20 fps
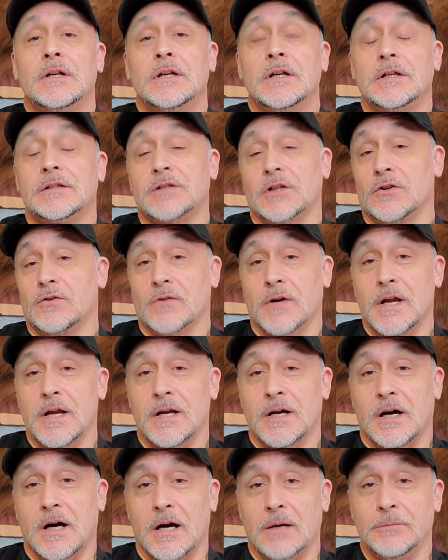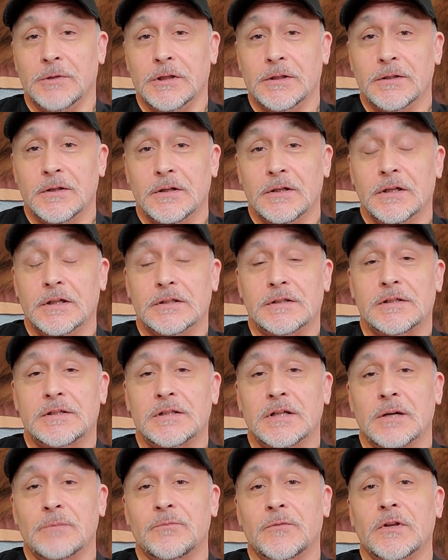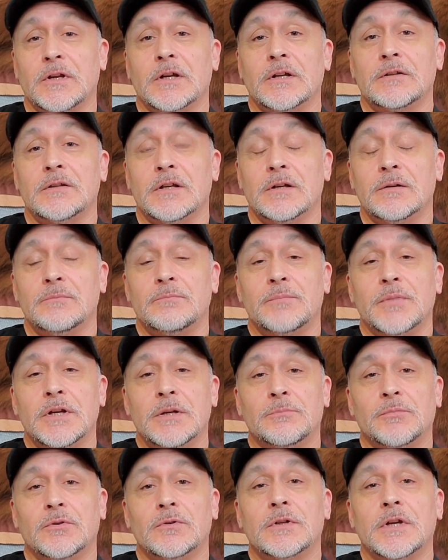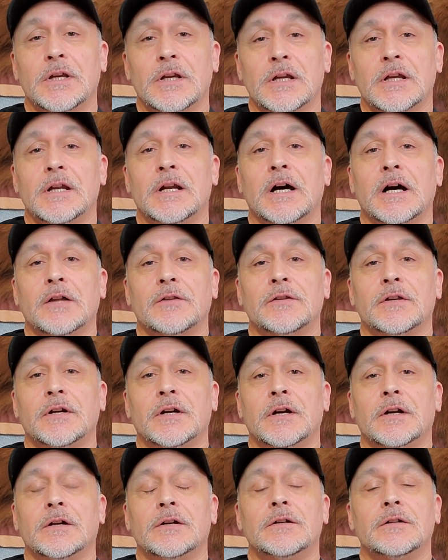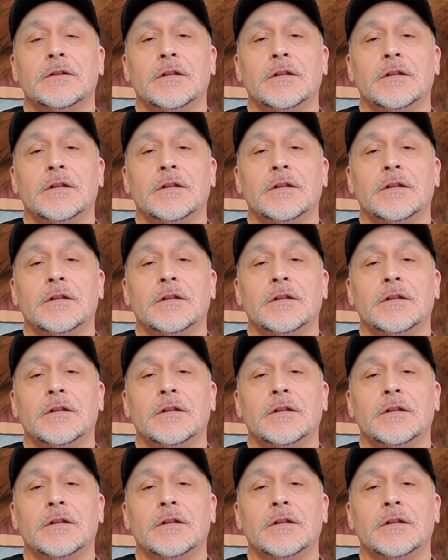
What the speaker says: It's a great hobby. It's something that people can get out there.